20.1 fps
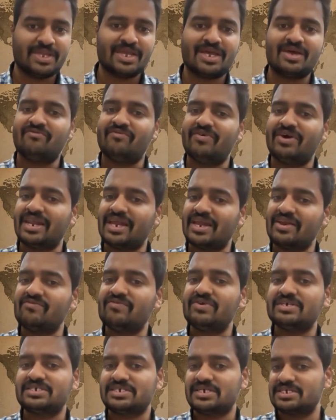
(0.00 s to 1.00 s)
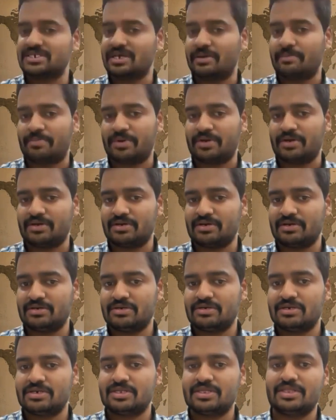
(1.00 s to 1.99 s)
When investors appear,
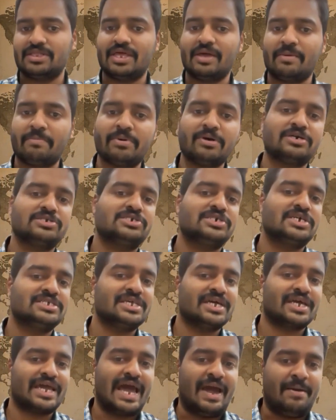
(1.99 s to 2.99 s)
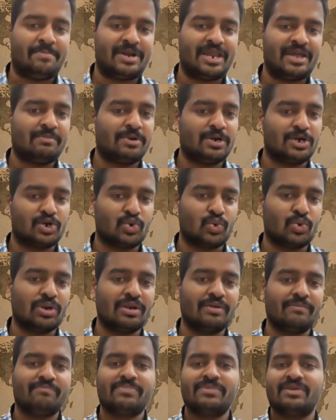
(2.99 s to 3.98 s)
they purchase a cap table tool.
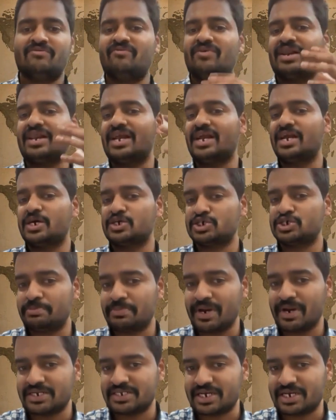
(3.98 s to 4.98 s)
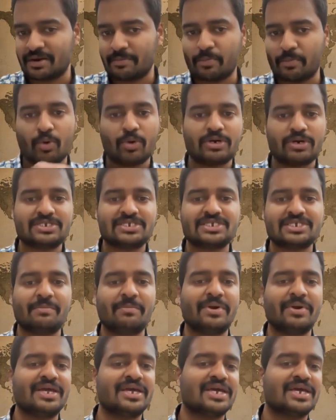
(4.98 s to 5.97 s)
When leadership needs a report,
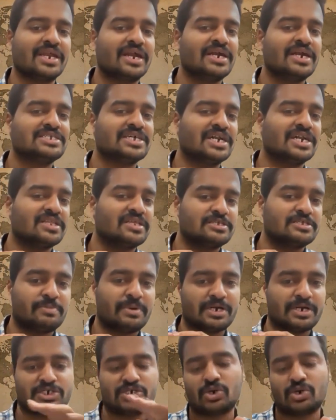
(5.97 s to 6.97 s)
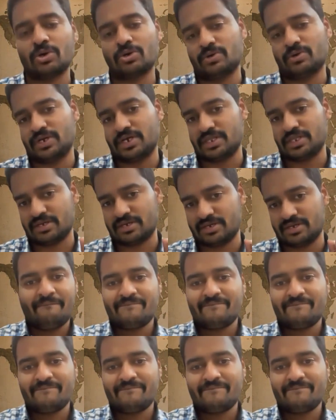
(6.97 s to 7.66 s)
somebody creates another spreadsheet altogether.